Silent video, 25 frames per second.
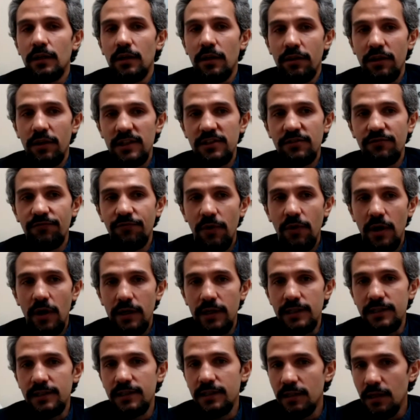thus far
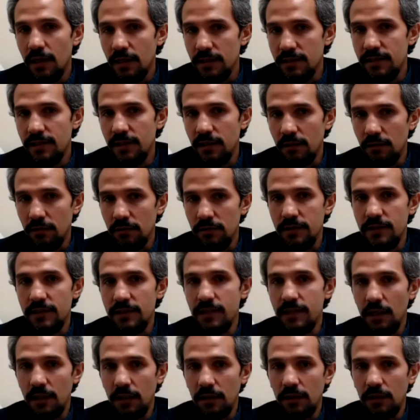it's not single
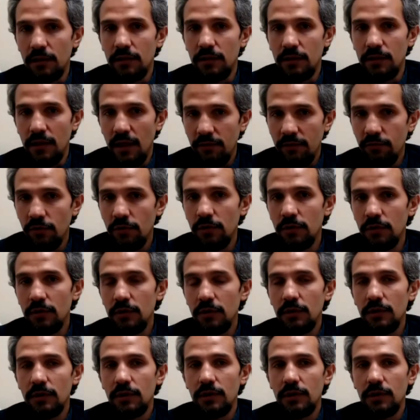cell level